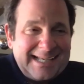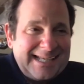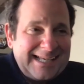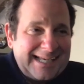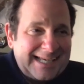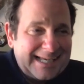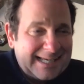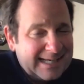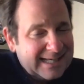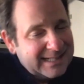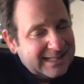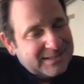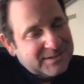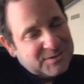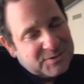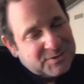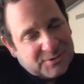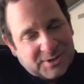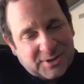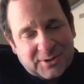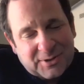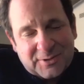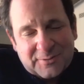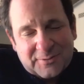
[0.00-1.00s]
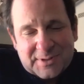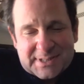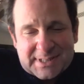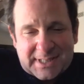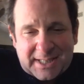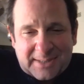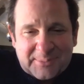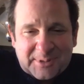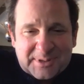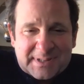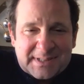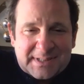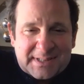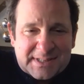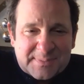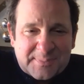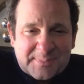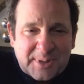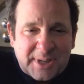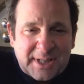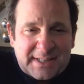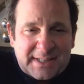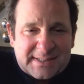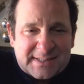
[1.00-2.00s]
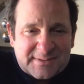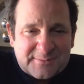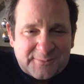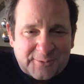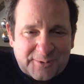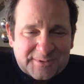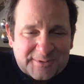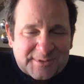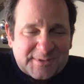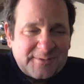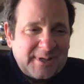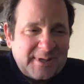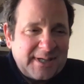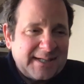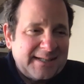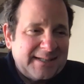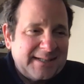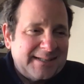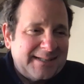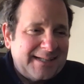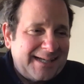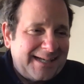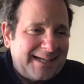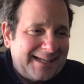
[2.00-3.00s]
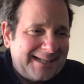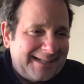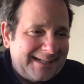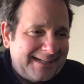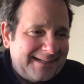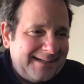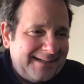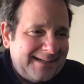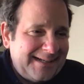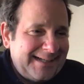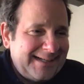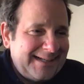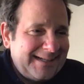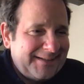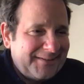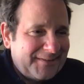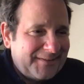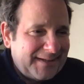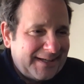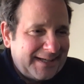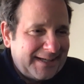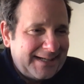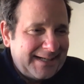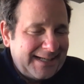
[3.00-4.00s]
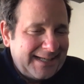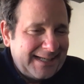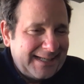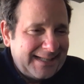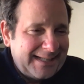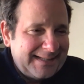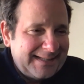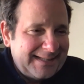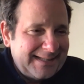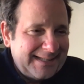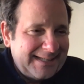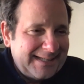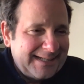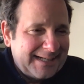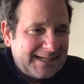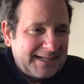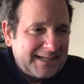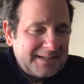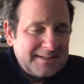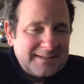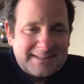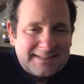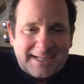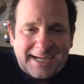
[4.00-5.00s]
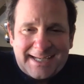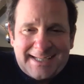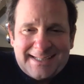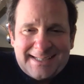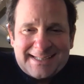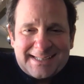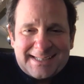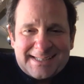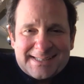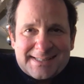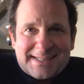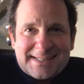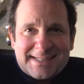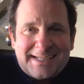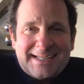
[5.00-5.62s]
And Toyota was able to displace Volkswagen. And then in the 90s,